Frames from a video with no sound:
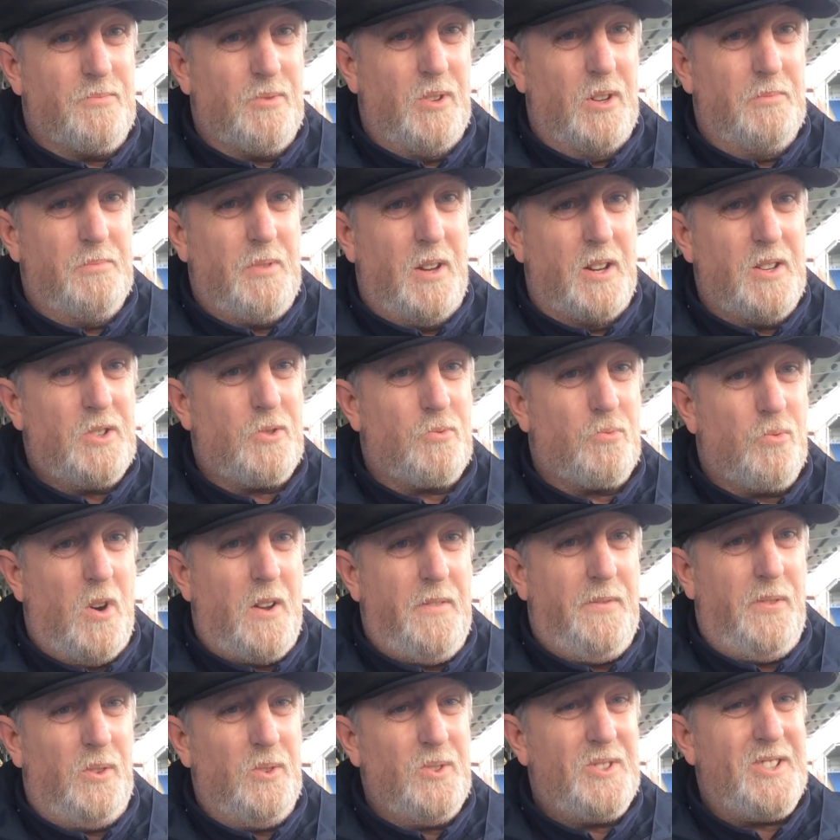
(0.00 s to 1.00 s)
room though is
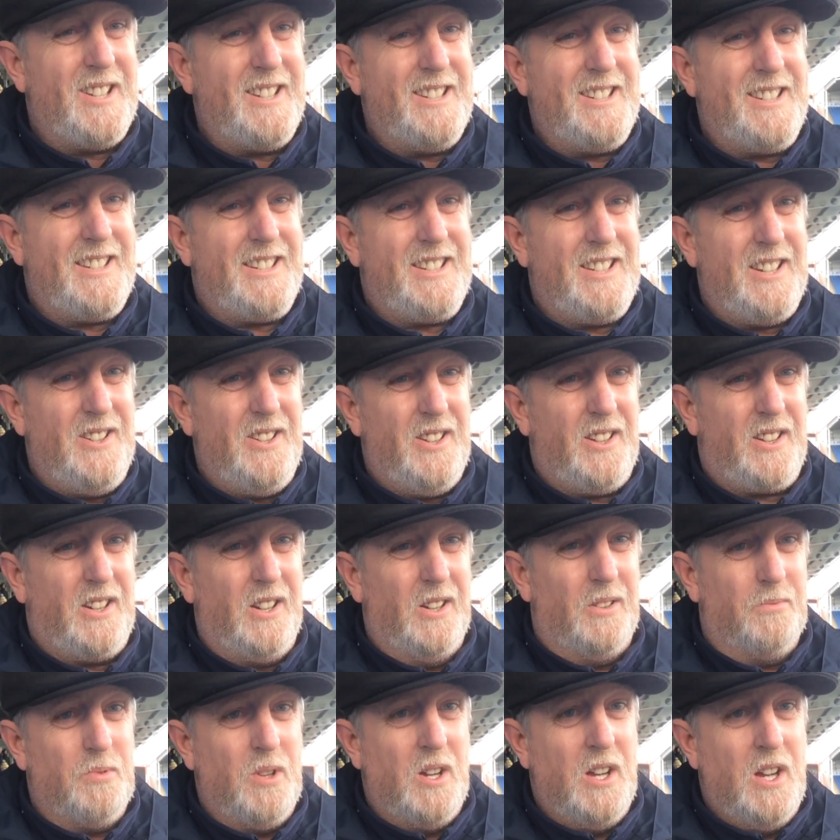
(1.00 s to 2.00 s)
Ruffles and
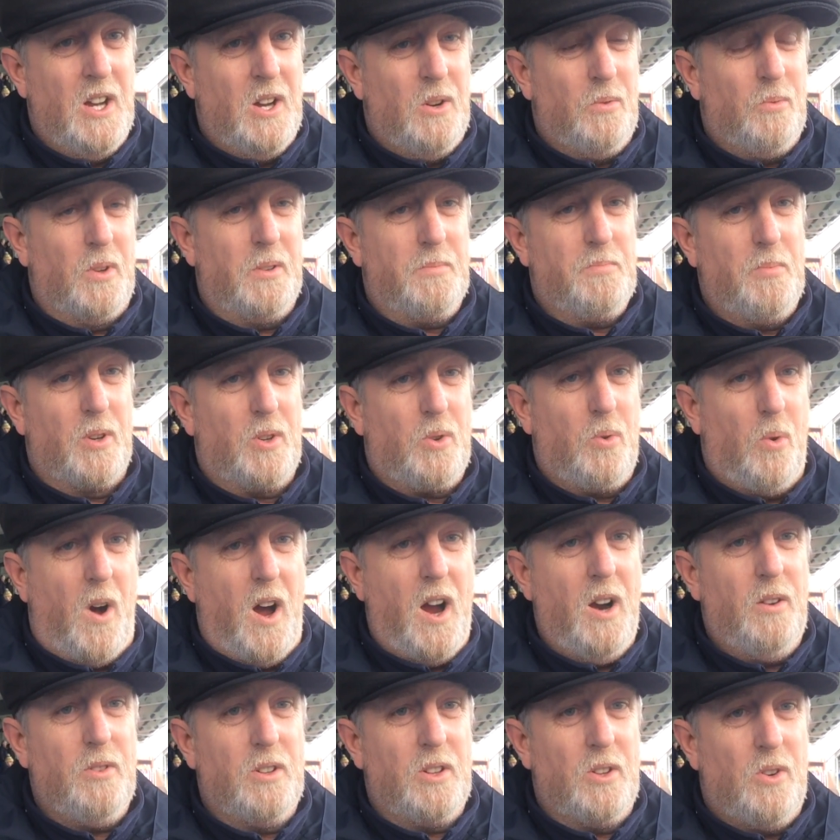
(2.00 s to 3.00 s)
Circum, with
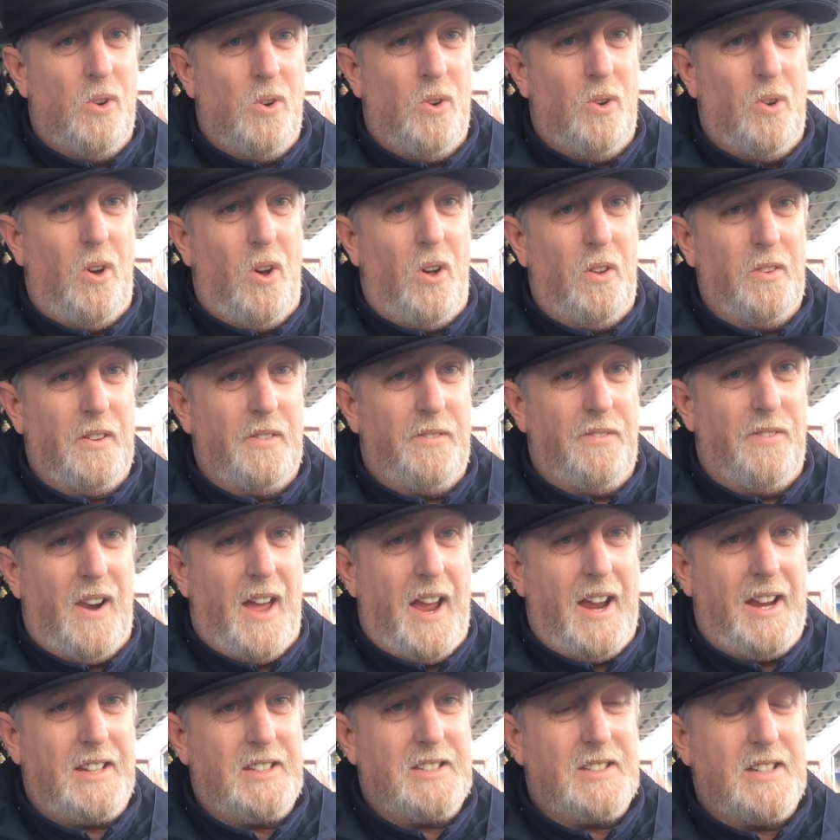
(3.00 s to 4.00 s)
Maguire and Hoare on the
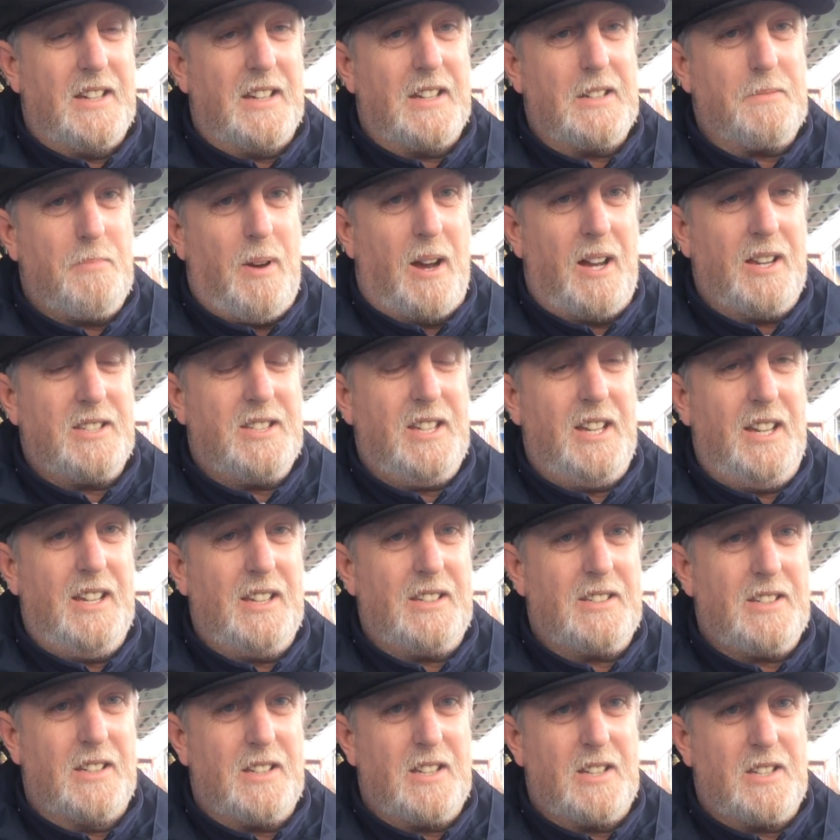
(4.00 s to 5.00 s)
flanks, and it's
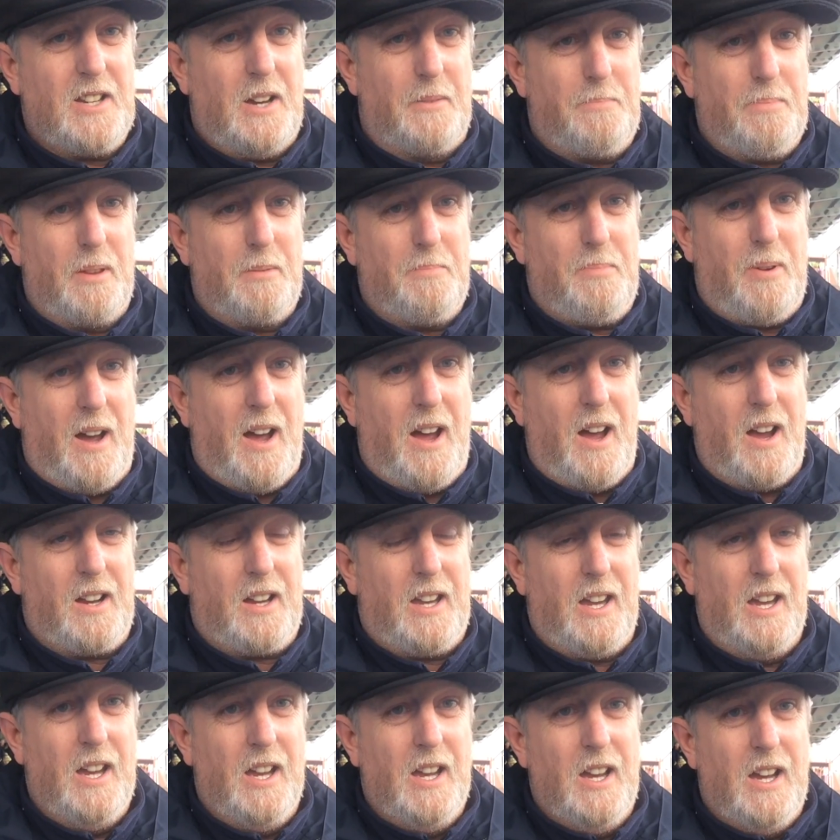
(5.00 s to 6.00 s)
Martinez at the top of the
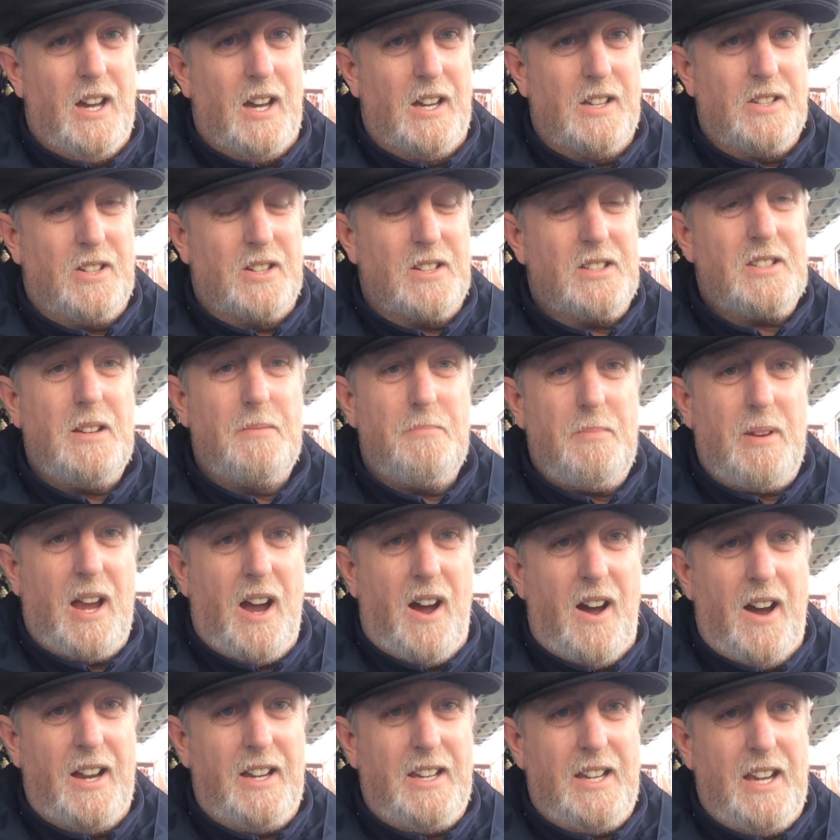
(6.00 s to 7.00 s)
park, and just in
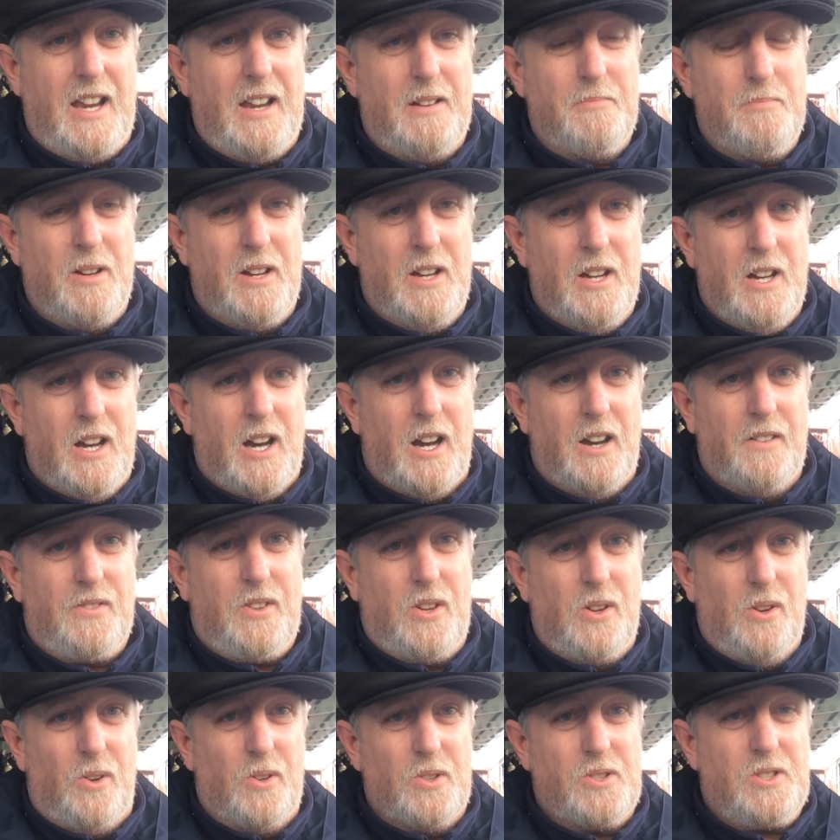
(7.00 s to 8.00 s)
behind him, of
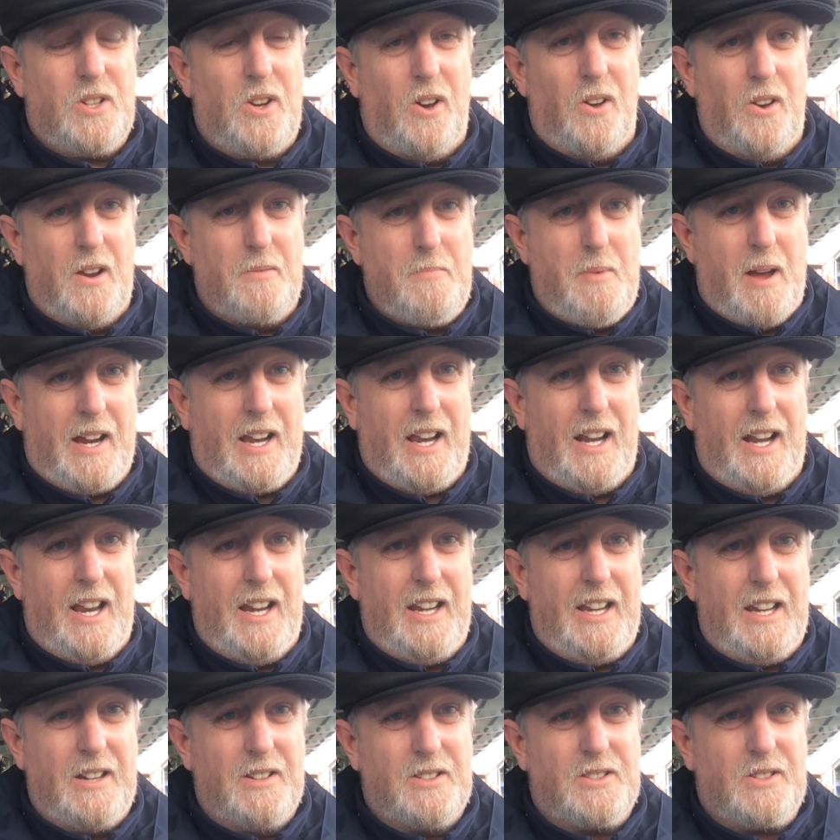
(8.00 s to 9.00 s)
course, Conor
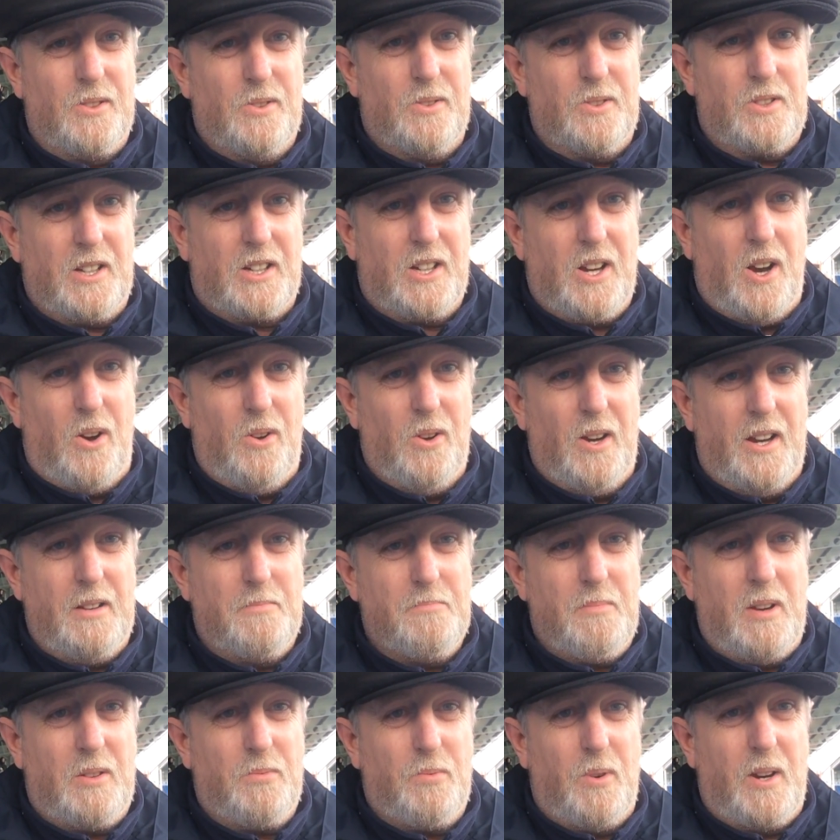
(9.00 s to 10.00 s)
McElhenney, who scored the goal in
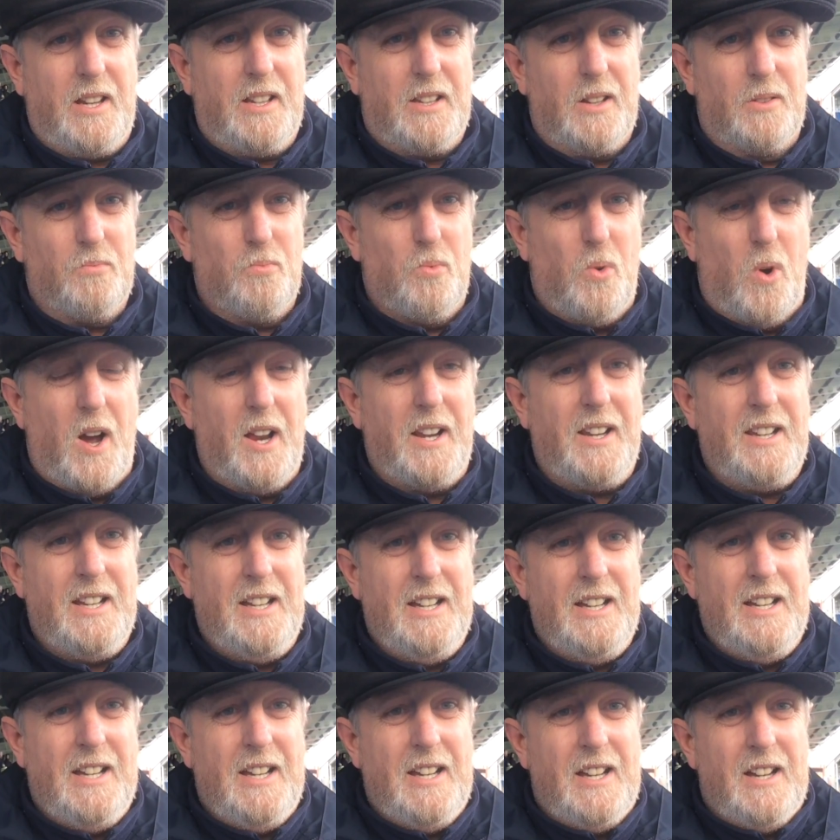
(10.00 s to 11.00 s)
midweek that won
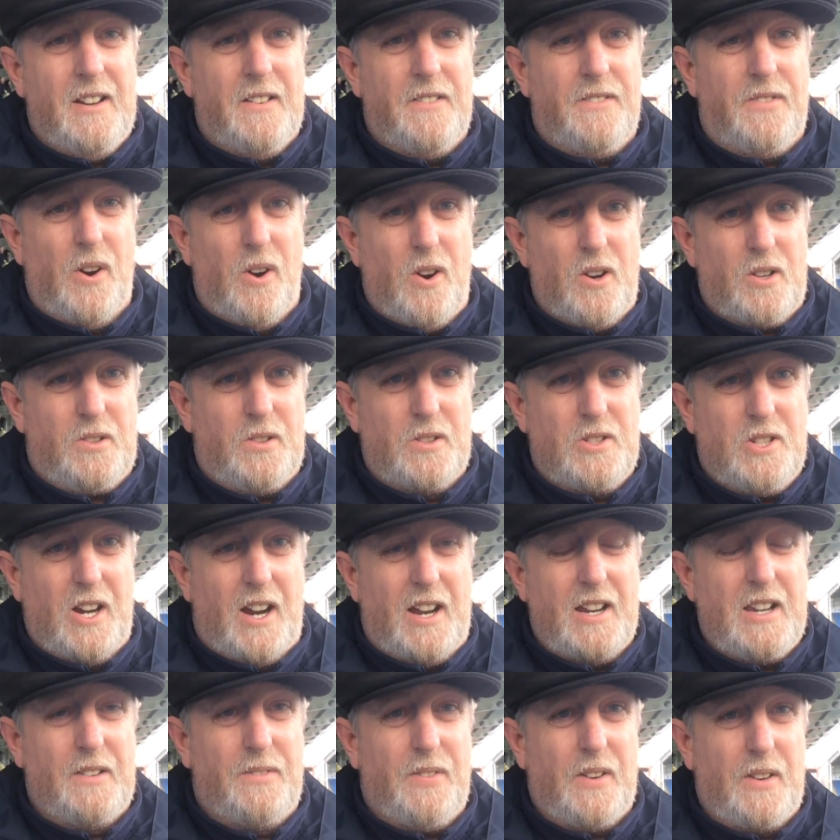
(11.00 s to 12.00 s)
for Oxford
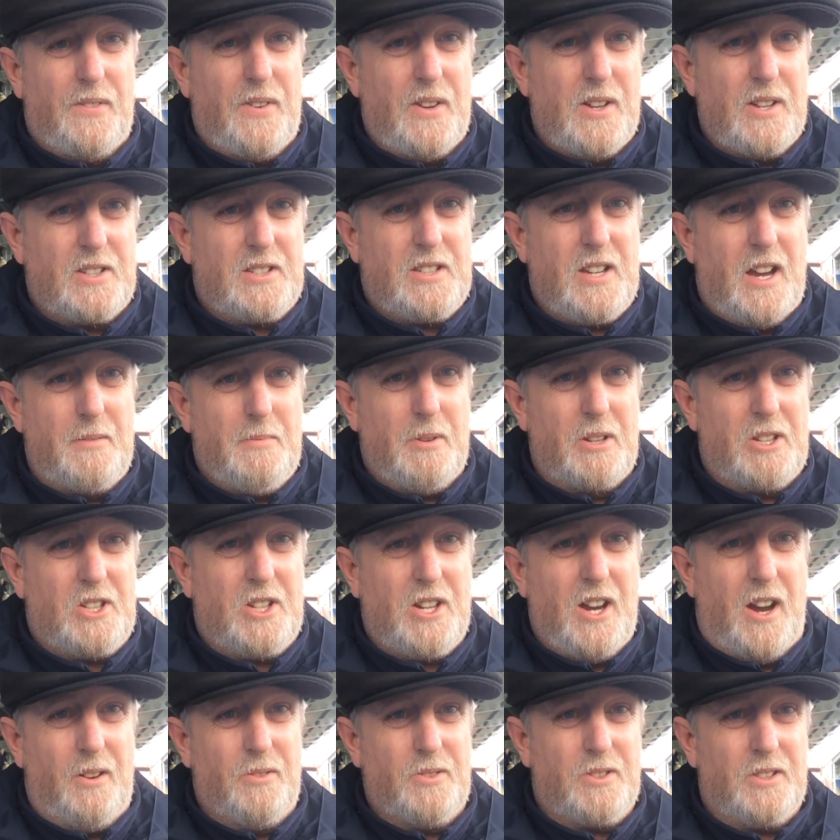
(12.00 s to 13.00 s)
United for the first time at
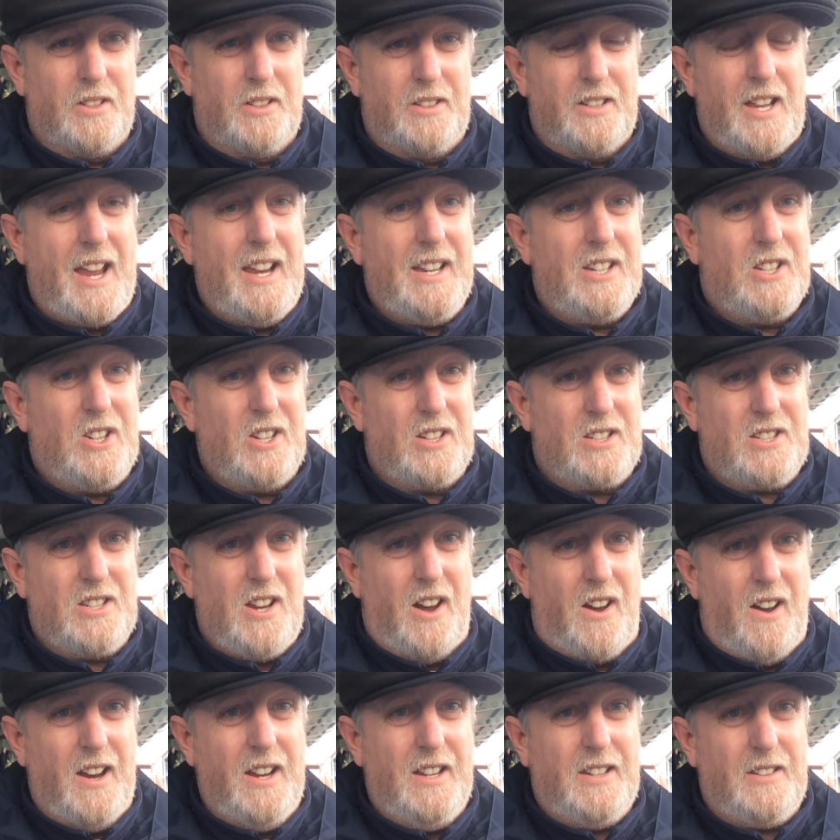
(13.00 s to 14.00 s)
Charlton. That's your
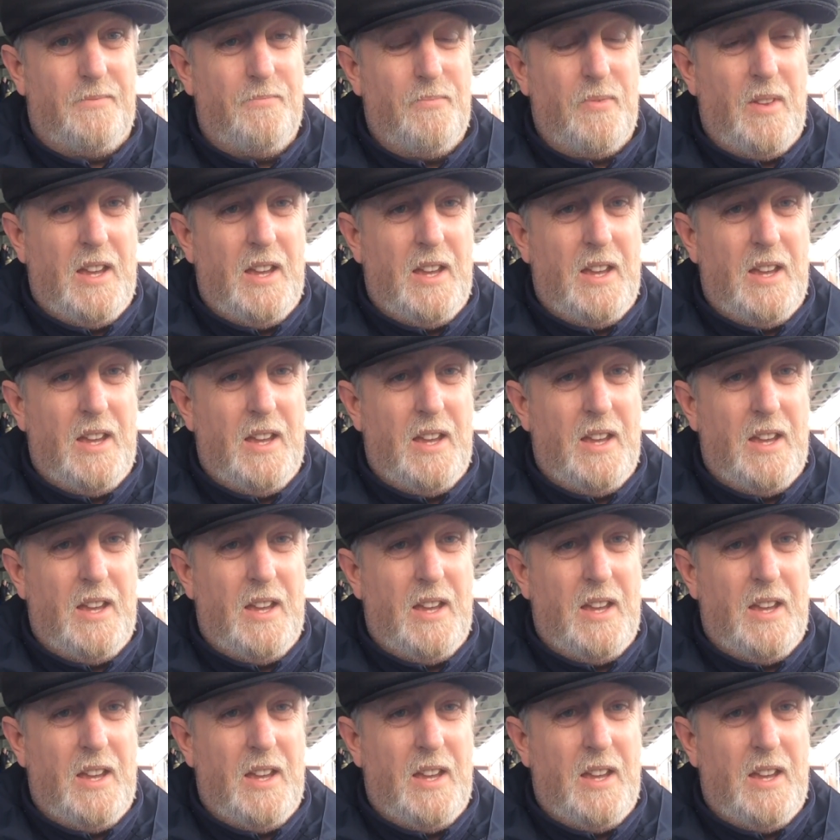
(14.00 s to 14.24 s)
side.